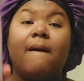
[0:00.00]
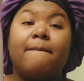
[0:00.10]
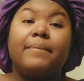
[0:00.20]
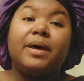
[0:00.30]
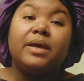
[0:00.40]

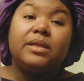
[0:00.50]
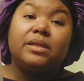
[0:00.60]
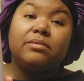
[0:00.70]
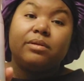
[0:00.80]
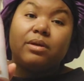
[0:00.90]
But
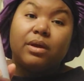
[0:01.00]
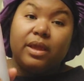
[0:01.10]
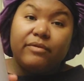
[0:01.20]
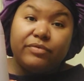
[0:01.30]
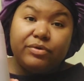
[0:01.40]

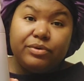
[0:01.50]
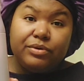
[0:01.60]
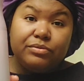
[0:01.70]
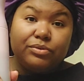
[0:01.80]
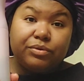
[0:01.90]
if you
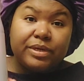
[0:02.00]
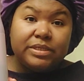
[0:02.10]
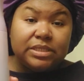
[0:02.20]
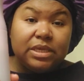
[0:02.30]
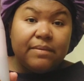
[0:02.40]
use green
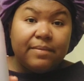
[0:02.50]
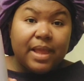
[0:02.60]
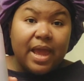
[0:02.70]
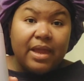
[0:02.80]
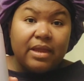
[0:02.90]
tea and
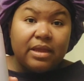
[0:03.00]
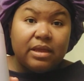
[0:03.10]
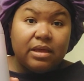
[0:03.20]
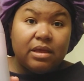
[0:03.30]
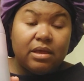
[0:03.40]
black
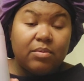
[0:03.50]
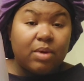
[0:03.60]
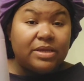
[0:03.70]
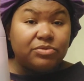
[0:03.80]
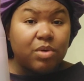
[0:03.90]

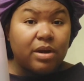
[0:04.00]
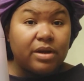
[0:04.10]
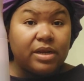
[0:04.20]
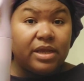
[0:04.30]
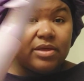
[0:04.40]
rice water
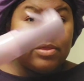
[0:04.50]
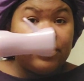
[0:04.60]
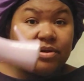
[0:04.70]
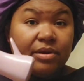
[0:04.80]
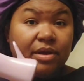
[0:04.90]
together,